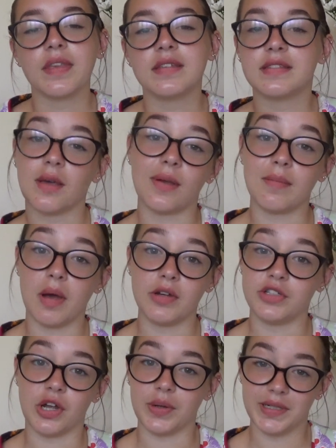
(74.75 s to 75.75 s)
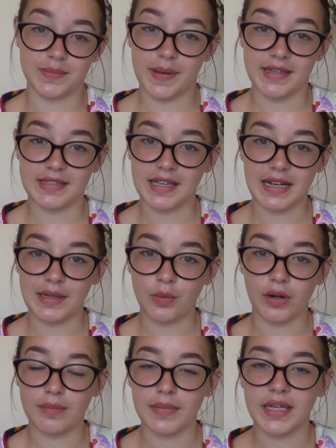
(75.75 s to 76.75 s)
sewing mojo is basically
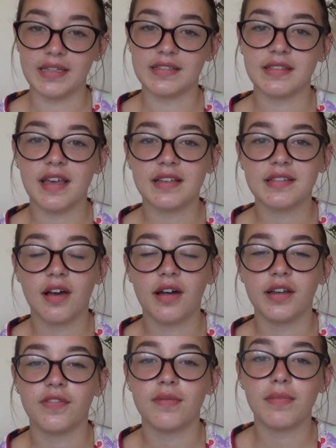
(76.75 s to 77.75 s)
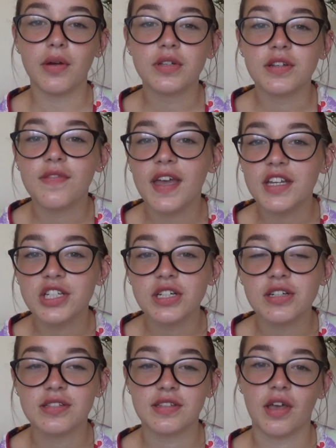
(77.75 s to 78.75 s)
what it means, and that's kind of the
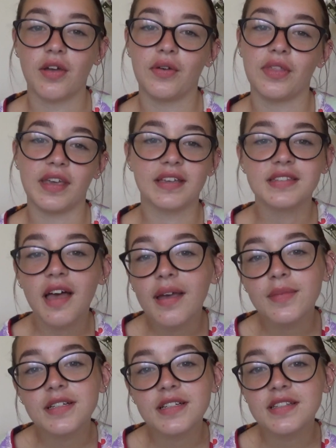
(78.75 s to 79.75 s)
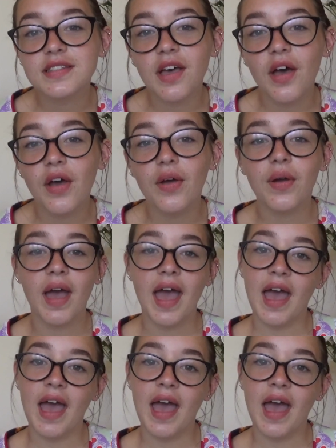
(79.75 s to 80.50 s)
motivation to sew, the excitement to sew,